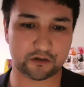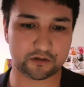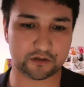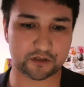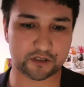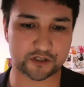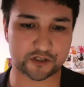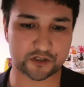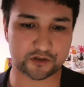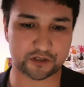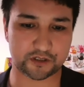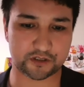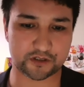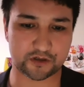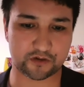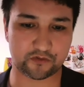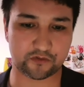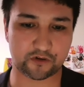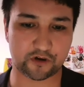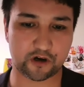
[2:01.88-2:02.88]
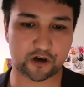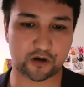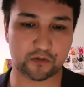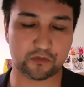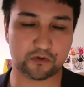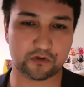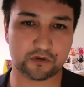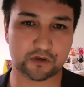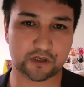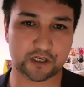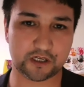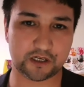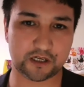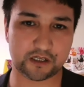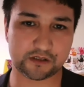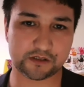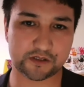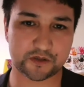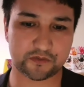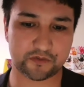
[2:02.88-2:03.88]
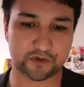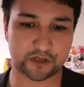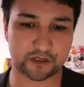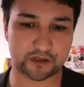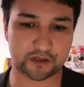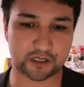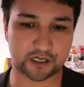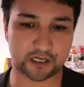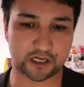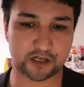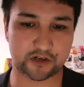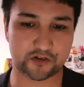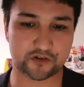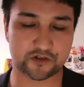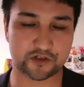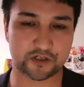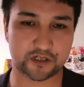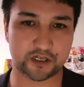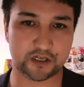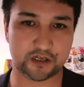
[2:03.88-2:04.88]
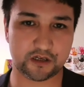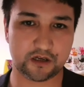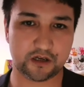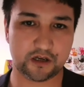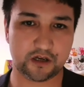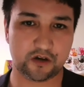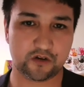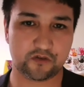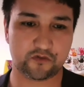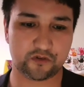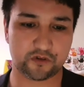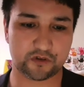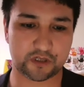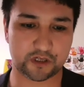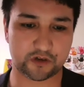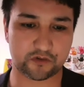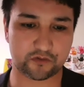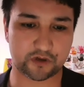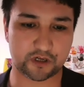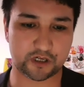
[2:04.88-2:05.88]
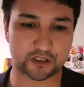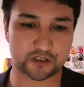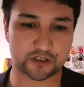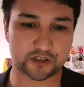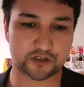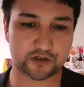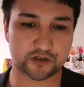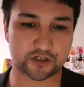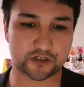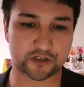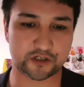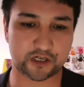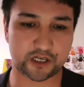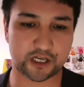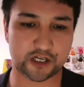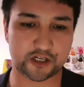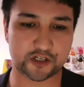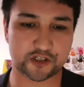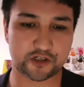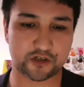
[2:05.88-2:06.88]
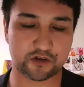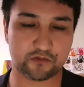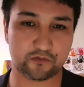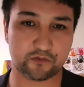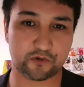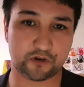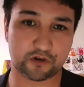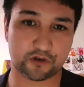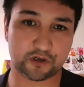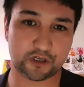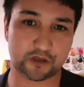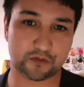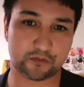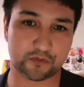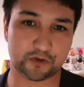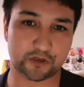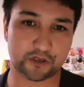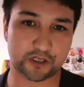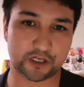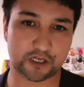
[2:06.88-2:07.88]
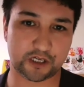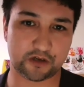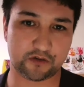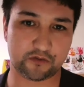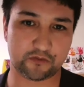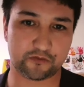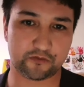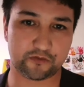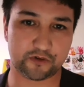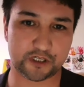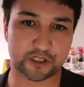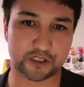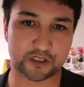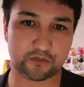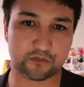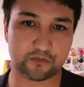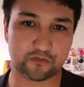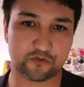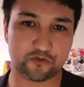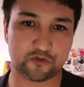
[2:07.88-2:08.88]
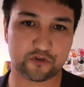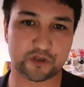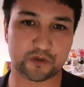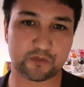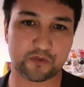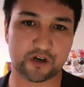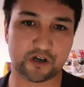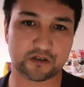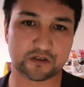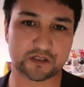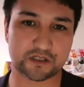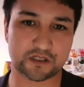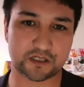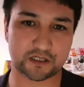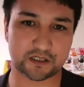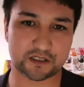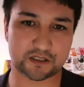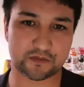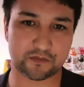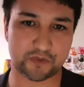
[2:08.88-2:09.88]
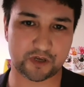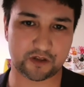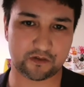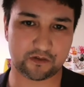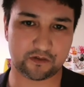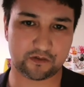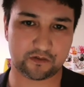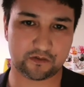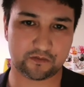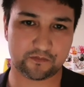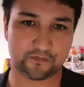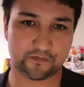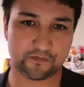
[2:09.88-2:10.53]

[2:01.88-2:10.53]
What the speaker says: on the streets of Kabul and elsewhere in the country for their rights to education, work, and political freedom for the past 6 months.